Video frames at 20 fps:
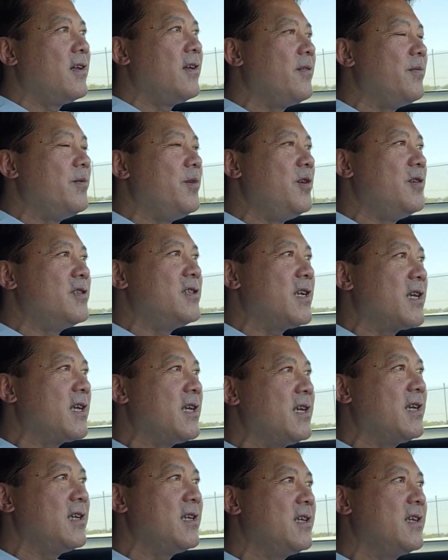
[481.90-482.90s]
Music
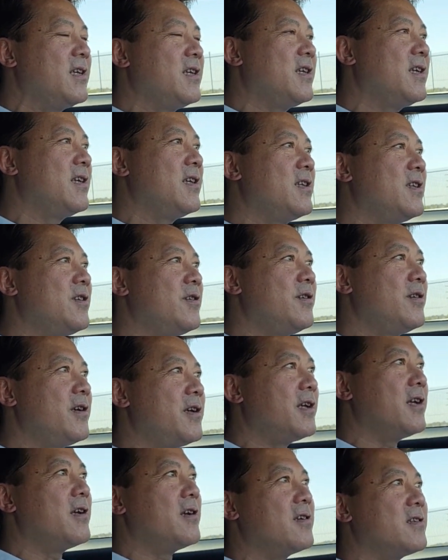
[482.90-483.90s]
to your
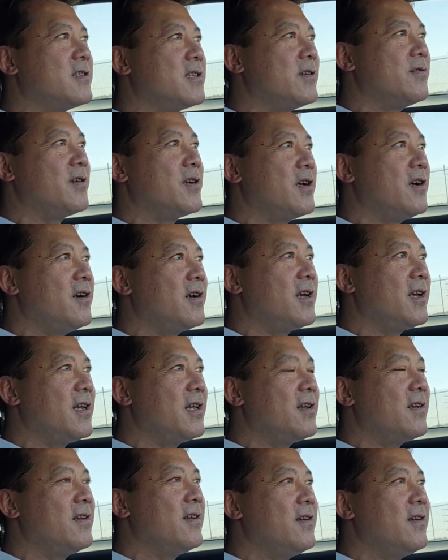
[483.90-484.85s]
ears. Here we go again.